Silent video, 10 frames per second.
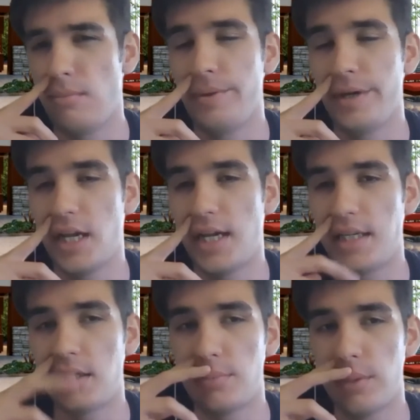but I
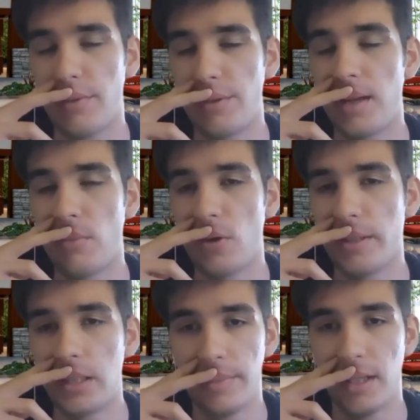need to play with it more
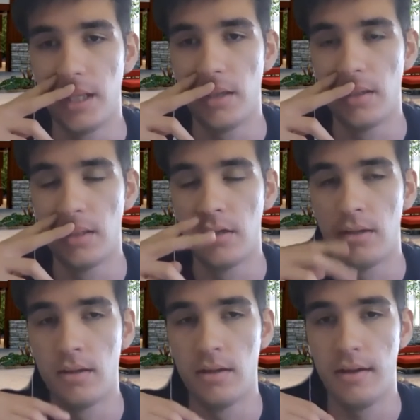intimately
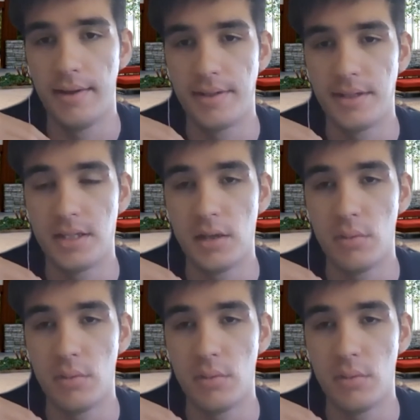to see.